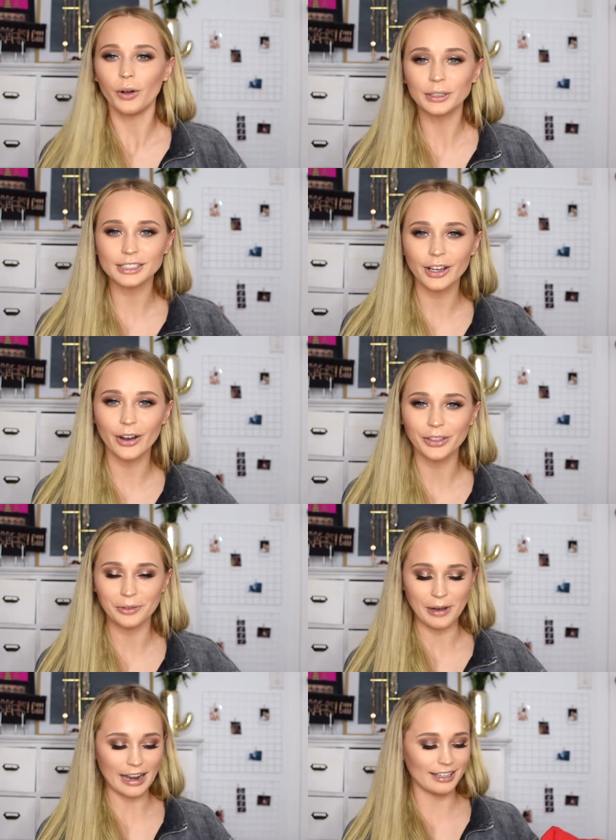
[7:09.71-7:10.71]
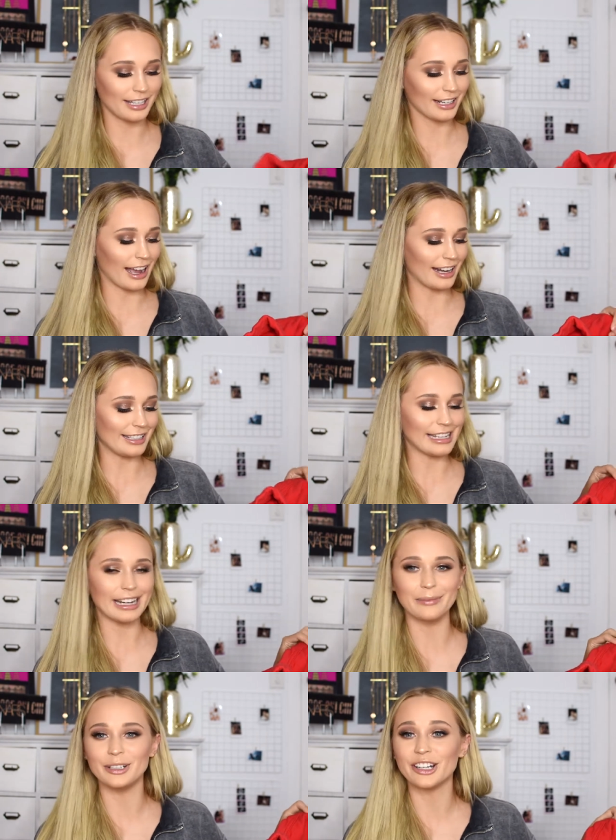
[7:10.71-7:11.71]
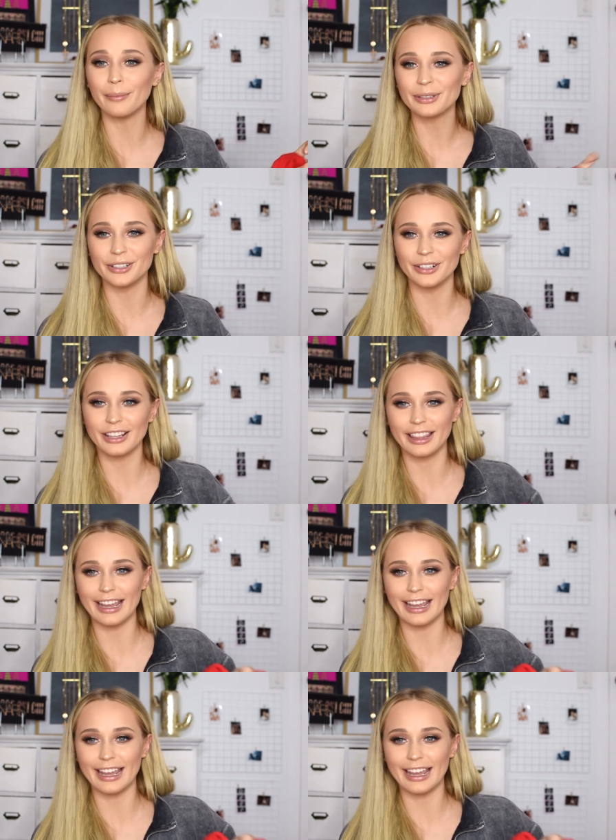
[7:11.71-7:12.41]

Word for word: Also on the red kind of denim jumpsuit